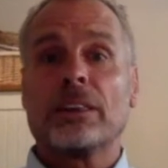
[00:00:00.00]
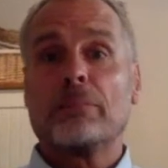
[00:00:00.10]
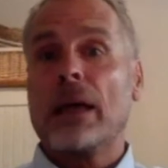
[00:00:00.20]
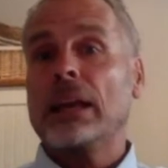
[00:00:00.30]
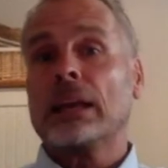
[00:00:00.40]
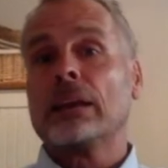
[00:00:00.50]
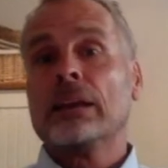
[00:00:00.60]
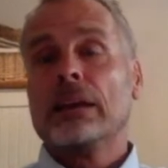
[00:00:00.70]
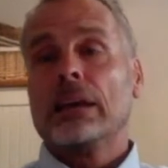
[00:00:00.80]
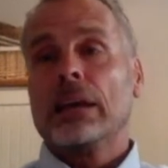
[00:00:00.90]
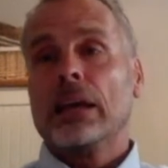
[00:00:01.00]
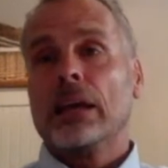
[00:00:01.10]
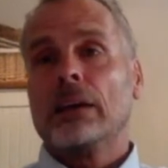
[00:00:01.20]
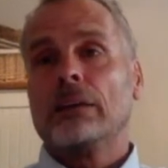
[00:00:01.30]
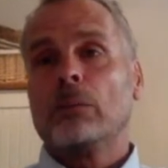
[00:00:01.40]
at the painting.
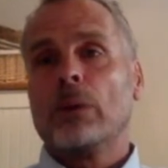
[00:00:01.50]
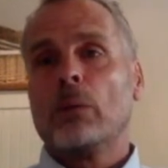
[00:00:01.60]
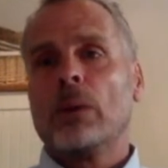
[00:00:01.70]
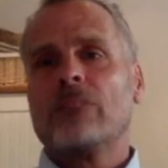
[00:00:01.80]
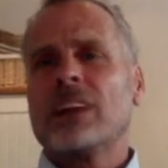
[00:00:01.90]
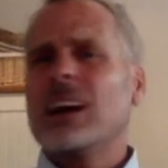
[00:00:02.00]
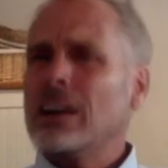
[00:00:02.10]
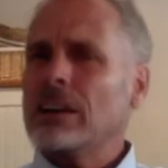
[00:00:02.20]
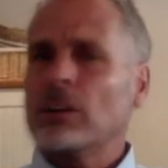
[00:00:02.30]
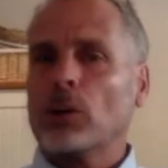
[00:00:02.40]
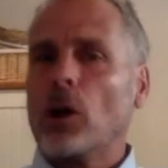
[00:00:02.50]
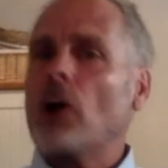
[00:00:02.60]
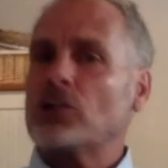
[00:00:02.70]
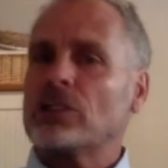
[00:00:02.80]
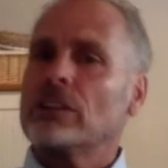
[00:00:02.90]
And we, we kind of
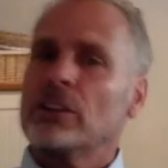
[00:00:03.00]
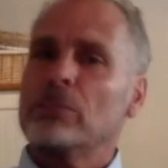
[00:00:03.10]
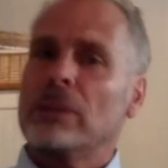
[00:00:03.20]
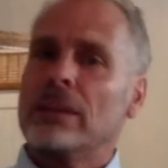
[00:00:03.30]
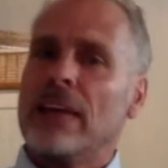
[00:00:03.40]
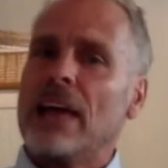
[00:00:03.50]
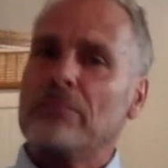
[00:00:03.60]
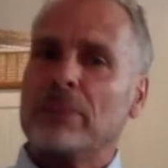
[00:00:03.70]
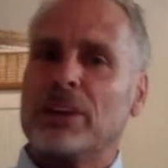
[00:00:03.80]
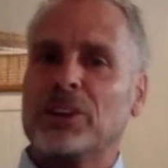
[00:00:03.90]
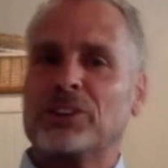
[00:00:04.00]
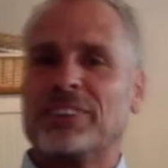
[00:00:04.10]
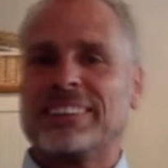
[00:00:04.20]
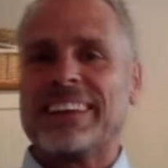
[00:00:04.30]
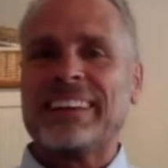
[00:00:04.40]
lost a little bit of that because
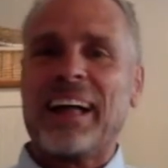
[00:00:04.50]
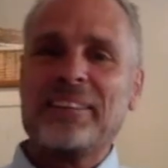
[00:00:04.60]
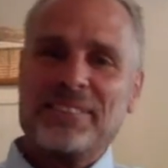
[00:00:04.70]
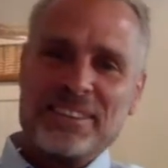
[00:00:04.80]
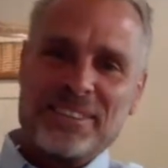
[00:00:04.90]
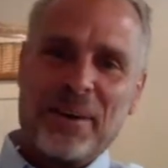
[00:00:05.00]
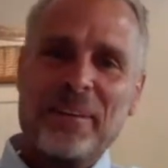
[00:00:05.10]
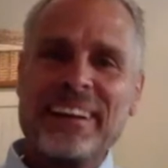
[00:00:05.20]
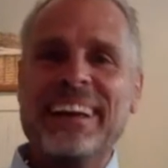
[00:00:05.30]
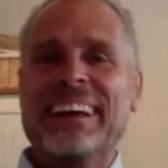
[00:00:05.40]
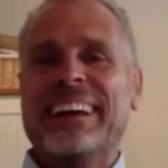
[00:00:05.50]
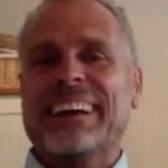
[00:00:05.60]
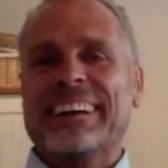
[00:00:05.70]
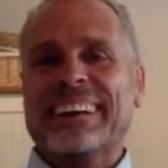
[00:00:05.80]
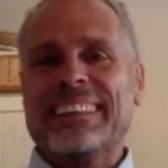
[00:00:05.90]
the technology is going
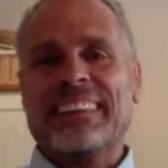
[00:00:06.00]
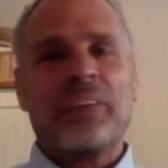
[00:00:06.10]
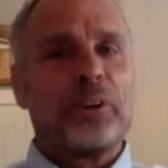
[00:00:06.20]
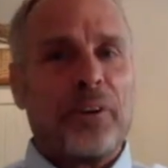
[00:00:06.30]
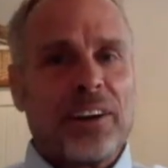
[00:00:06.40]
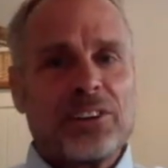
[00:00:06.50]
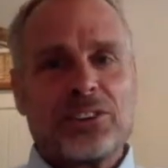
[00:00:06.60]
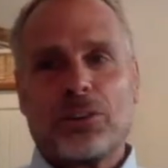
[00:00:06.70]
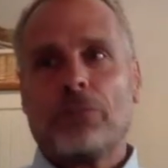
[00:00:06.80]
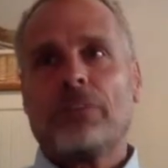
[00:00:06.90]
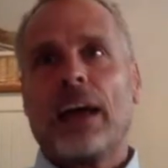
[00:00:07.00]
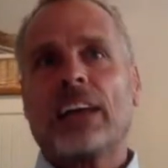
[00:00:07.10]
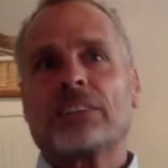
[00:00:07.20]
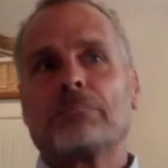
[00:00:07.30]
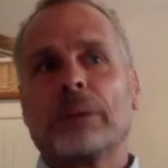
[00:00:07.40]
the other direction so
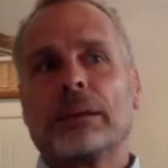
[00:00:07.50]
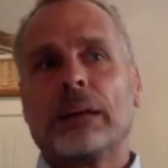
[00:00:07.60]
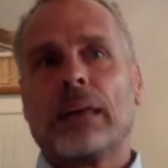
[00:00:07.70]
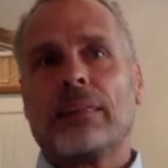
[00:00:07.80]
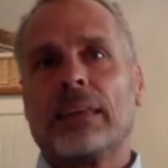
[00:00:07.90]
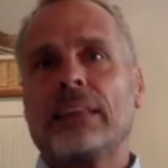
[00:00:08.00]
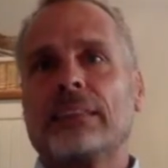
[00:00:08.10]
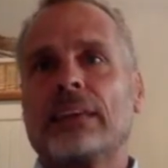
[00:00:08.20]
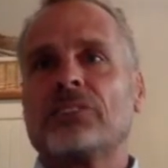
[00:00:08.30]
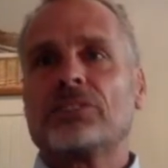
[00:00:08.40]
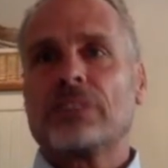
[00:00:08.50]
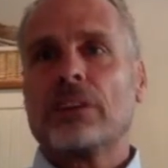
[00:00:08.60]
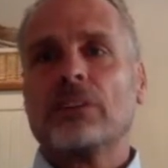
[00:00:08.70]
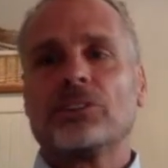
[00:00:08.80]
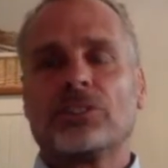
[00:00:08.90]
fast. But I think that's
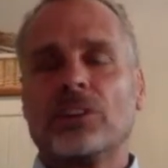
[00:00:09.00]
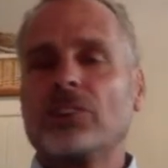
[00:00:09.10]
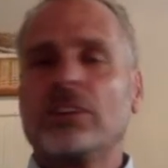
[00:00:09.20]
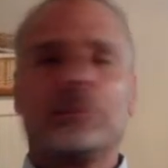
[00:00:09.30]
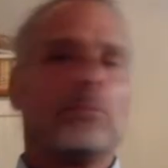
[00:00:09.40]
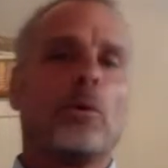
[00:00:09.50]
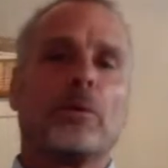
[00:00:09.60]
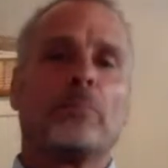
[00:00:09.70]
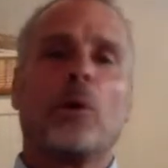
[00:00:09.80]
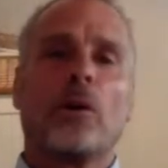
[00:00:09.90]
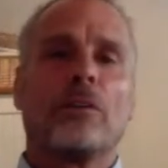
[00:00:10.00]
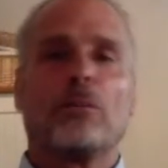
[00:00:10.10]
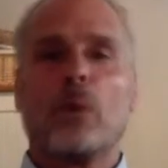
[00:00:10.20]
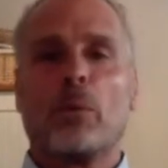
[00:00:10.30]
still such an important part of what